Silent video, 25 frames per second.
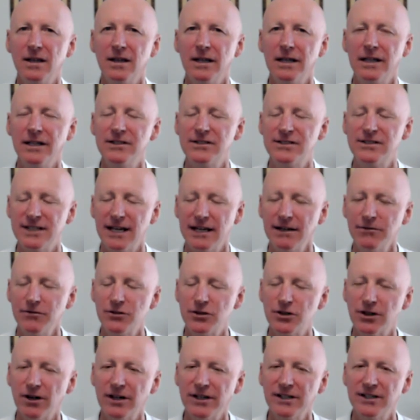Instead of
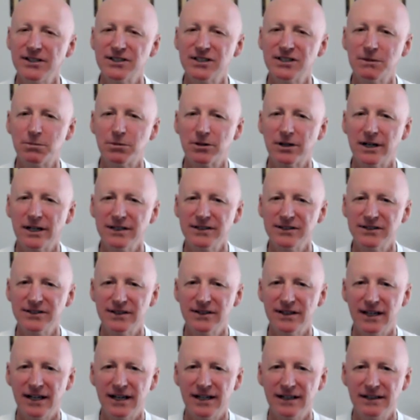trying to suppress
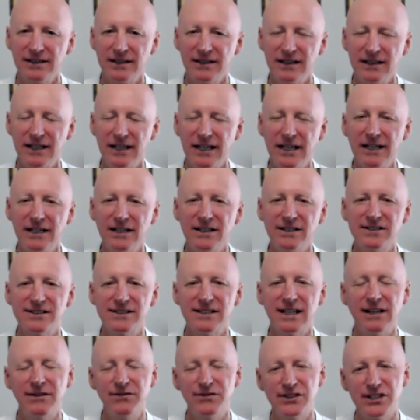that in a
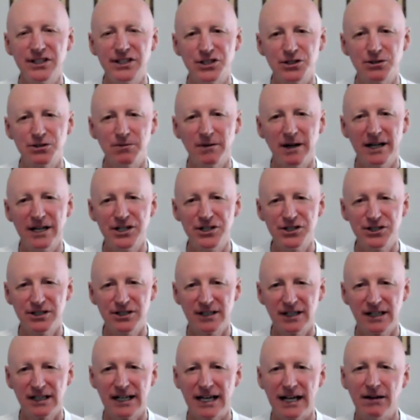safe situation,
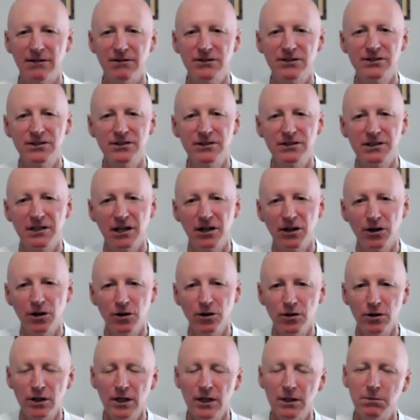allow it to
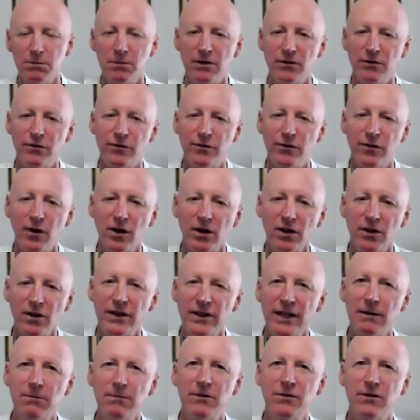go, but follow
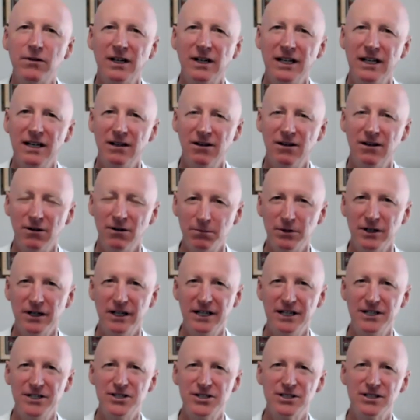that with clear
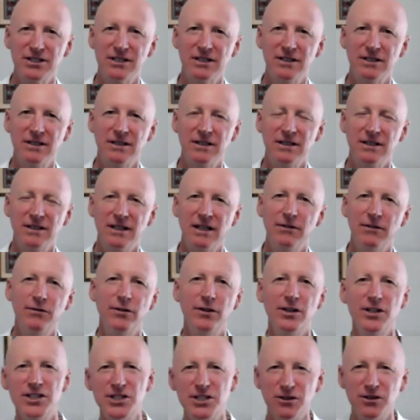comprehension. At
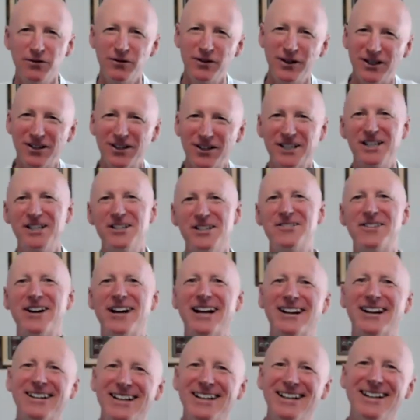first, you'll feel like you're
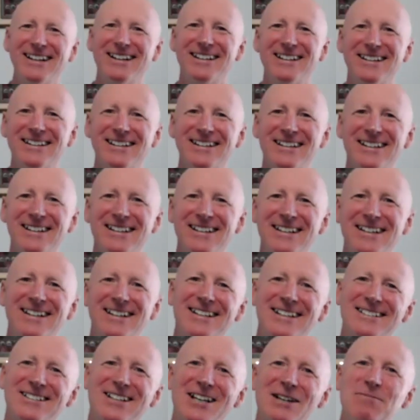drowning in it.
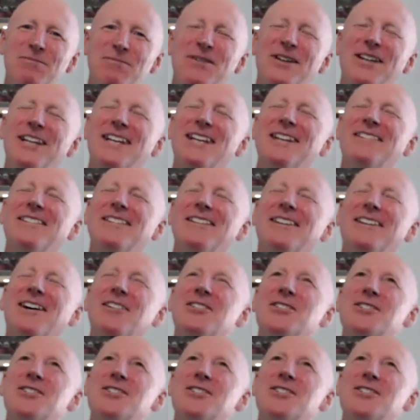It's like being in the